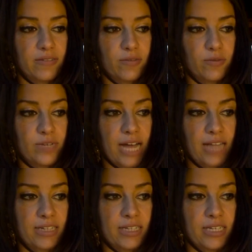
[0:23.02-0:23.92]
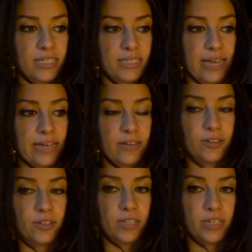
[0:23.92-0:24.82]
reality
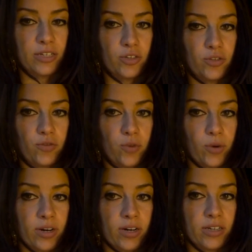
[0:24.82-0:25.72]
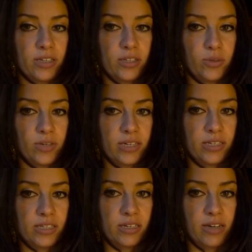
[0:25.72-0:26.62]
cycles into four
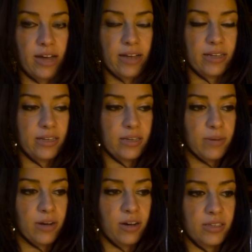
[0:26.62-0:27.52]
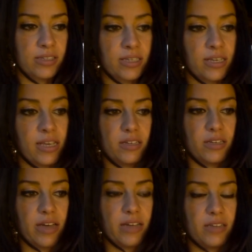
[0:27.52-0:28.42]
yugas or epochs
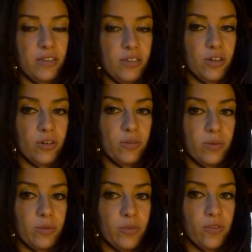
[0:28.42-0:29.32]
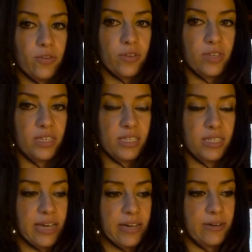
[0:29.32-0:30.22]
and so we move through these
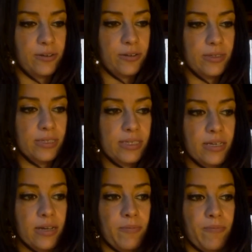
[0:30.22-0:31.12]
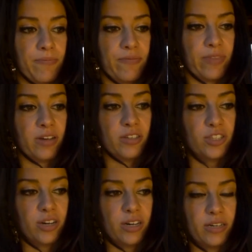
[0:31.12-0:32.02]
cycles,
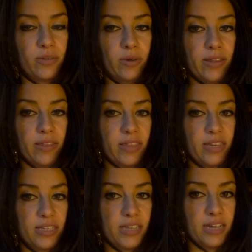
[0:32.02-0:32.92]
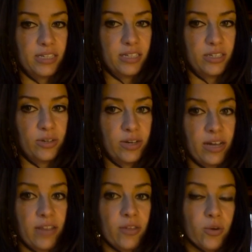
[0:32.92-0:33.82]
starting with the Satya
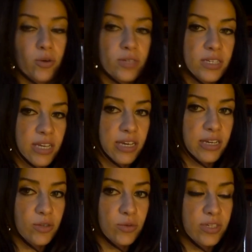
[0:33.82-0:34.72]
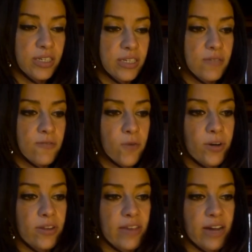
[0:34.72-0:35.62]
Yuga, the Golden Age, which is
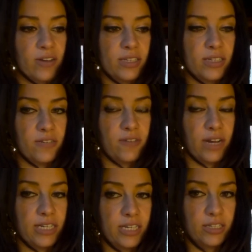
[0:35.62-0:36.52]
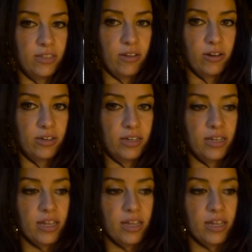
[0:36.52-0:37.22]
4,000 divine years long,